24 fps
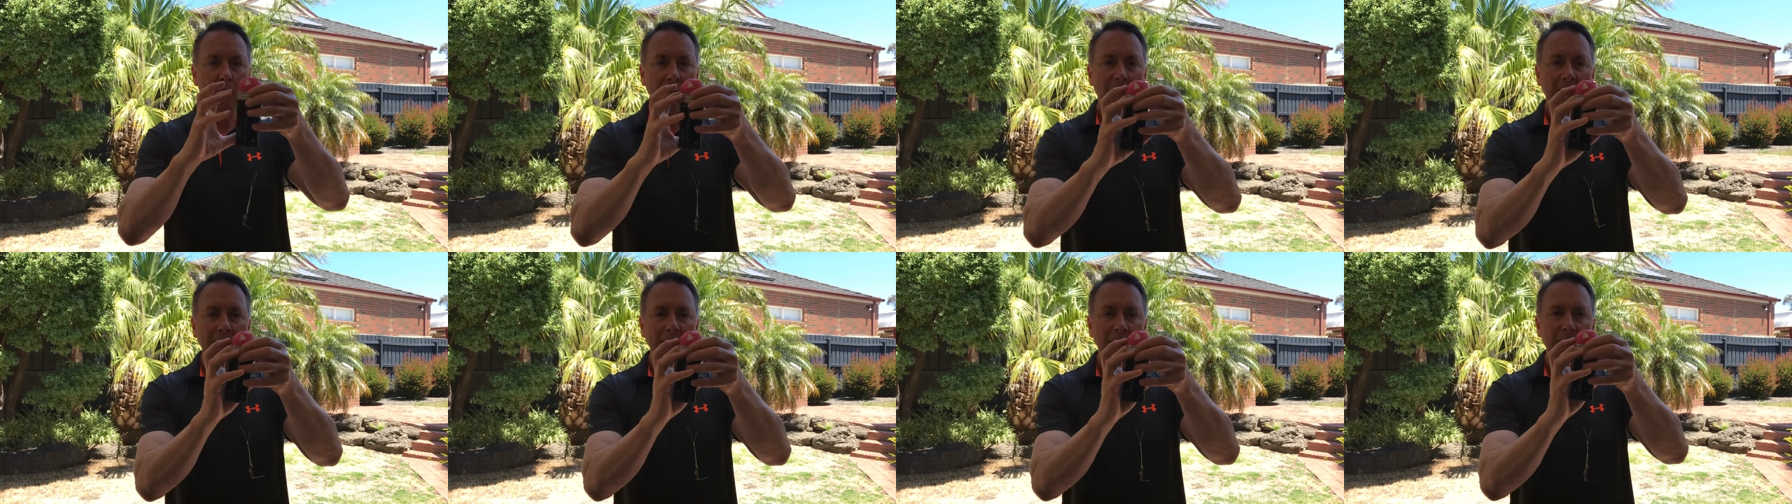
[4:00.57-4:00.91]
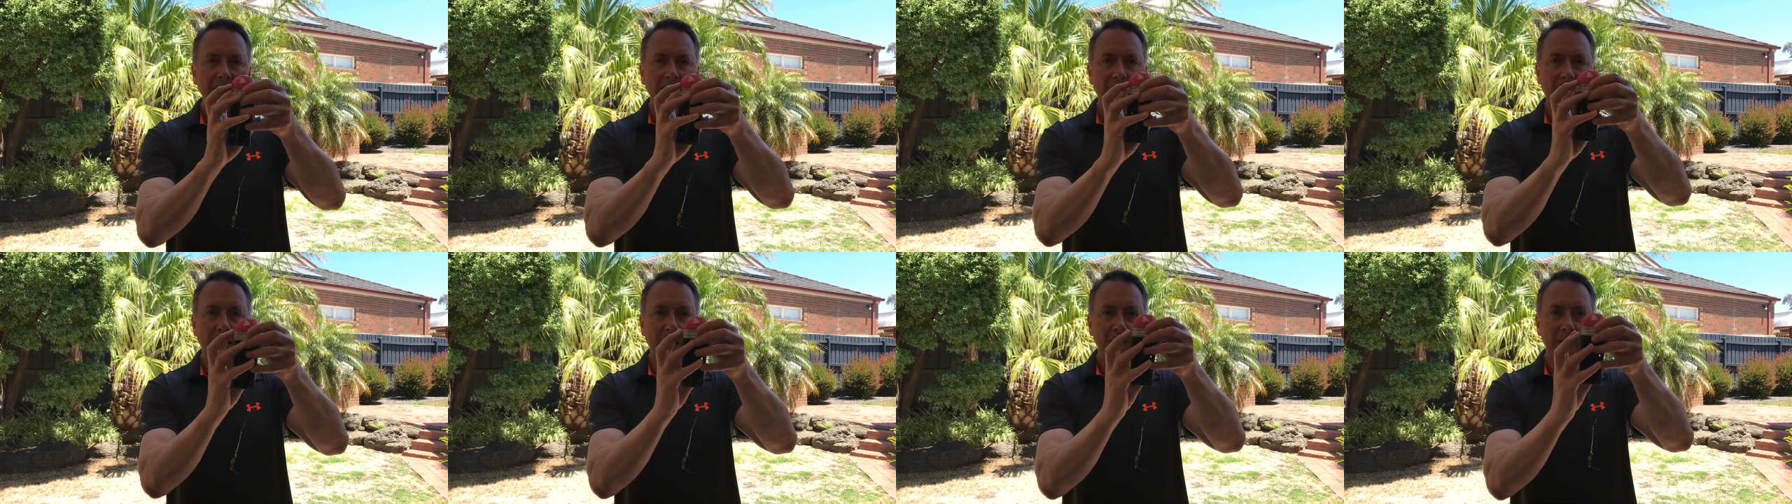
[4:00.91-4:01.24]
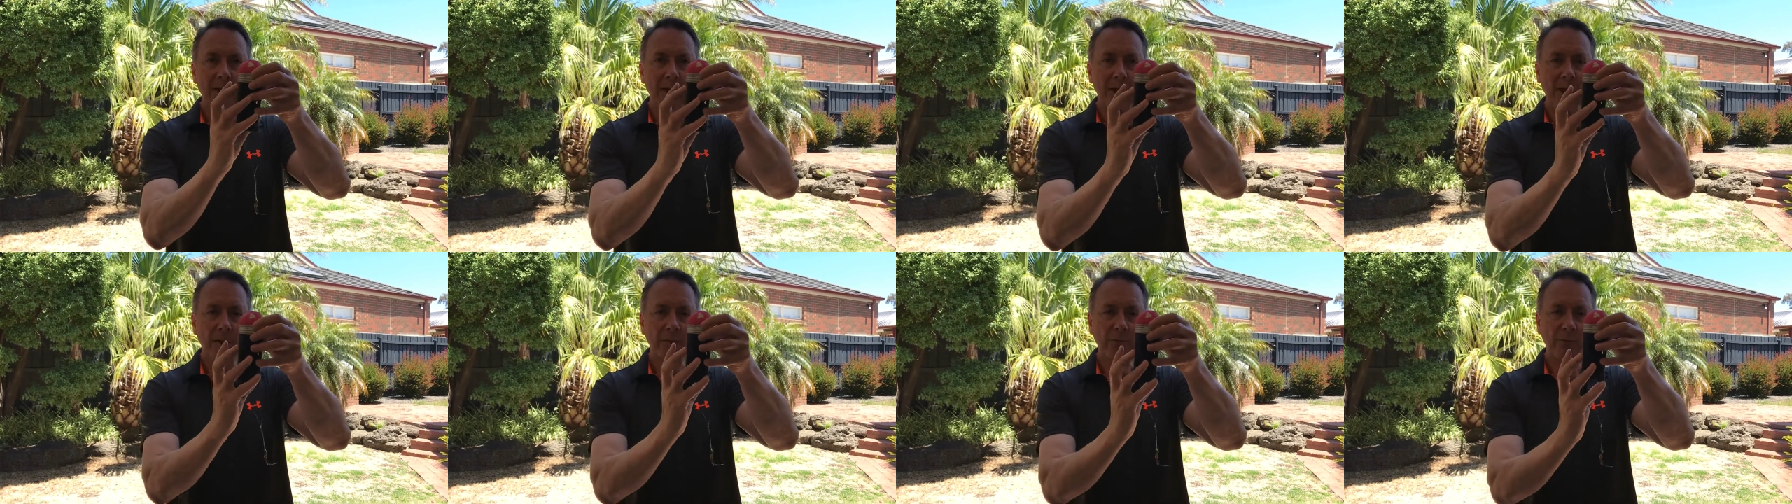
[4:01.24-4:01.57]
packed in there,
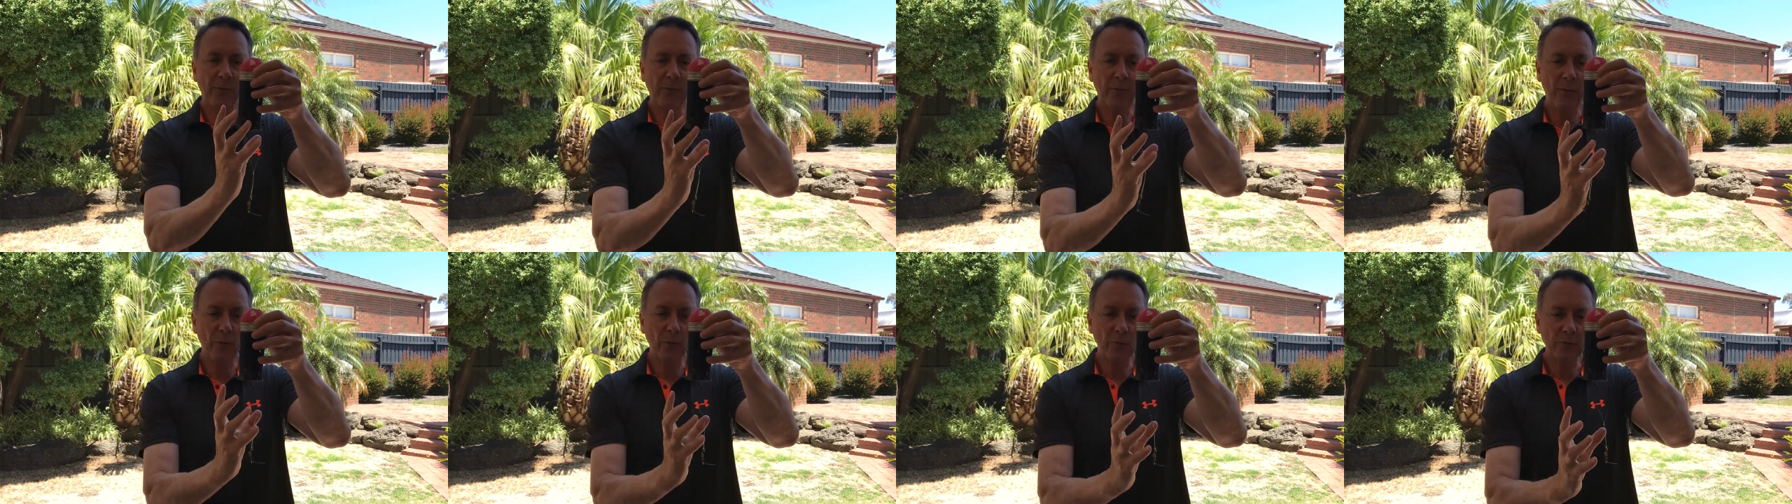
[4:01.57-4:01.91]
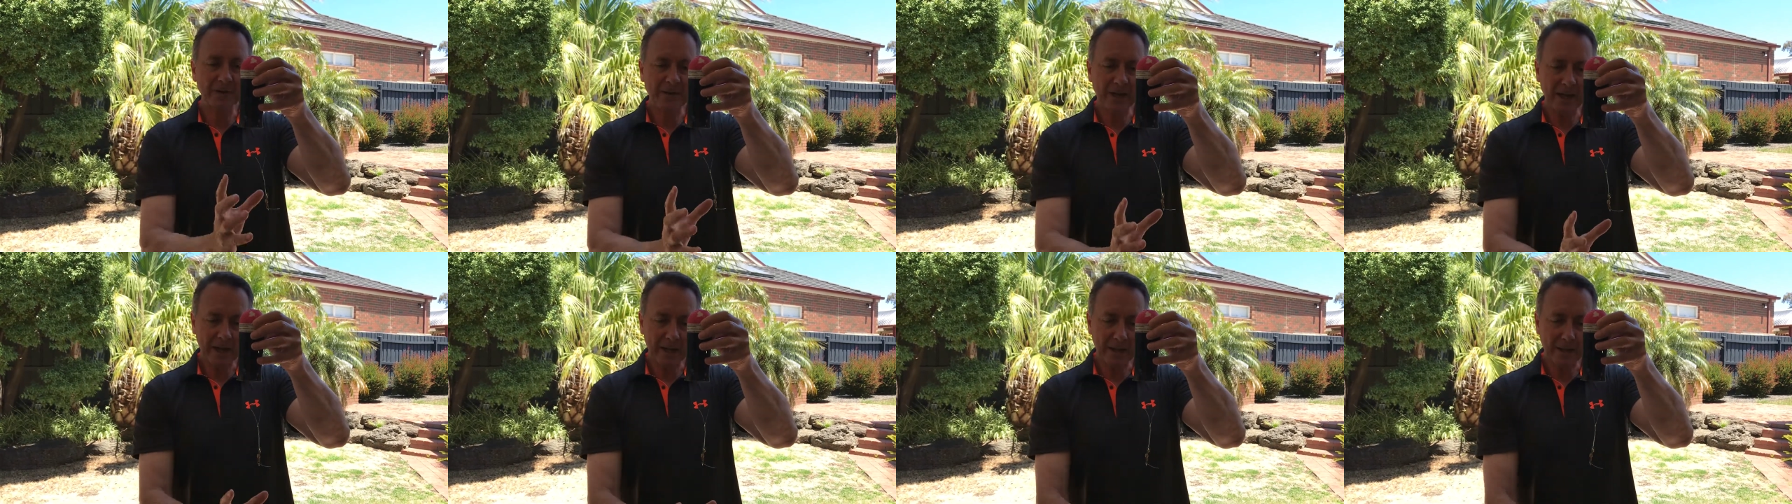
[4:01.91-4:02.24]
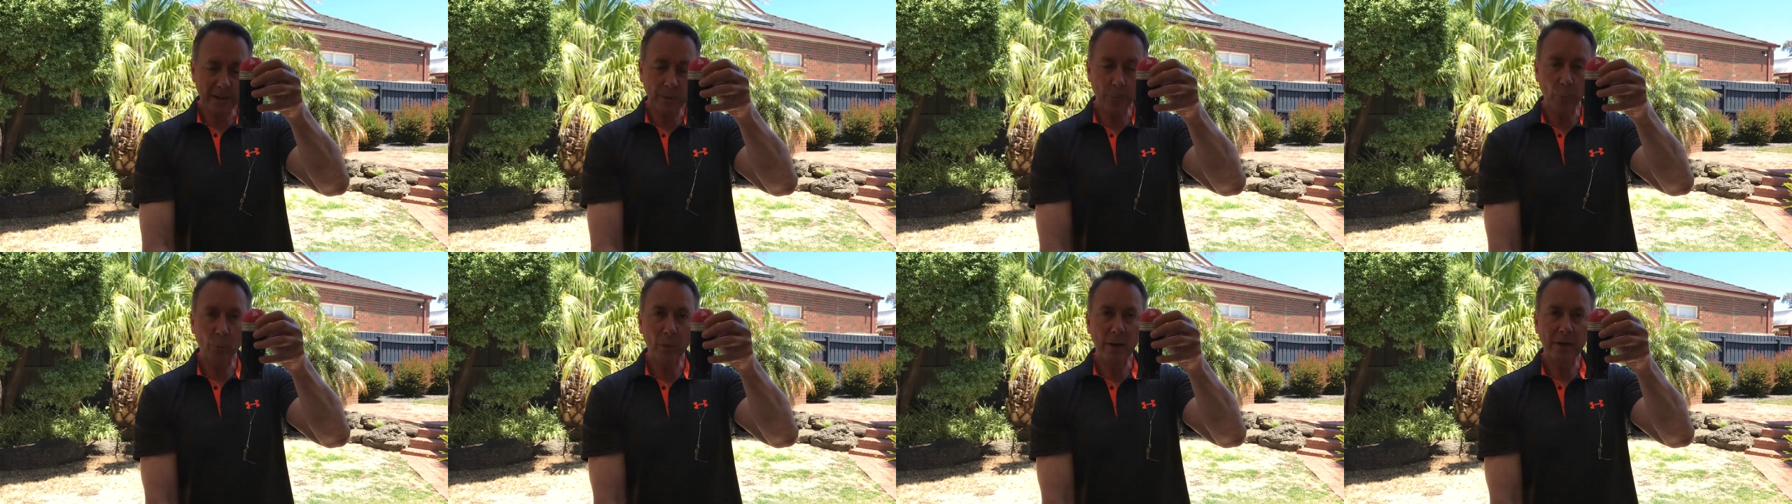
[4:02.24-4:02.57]
it falls out
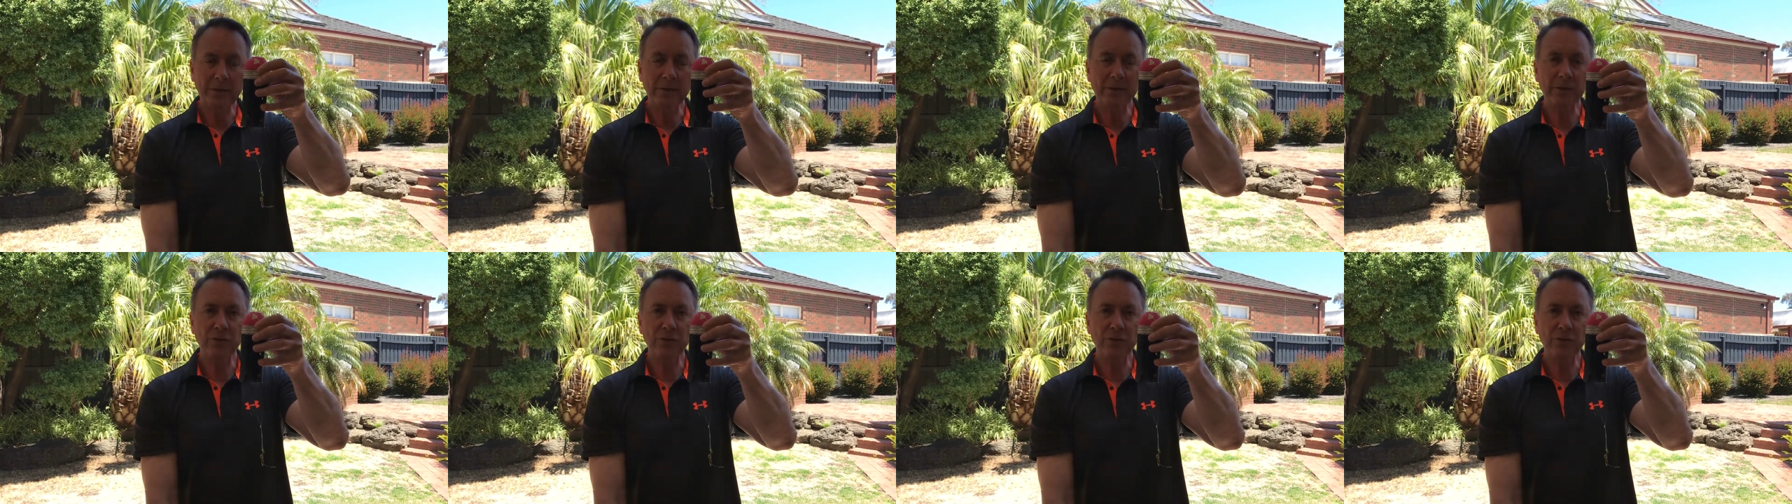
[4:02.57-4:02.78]
in one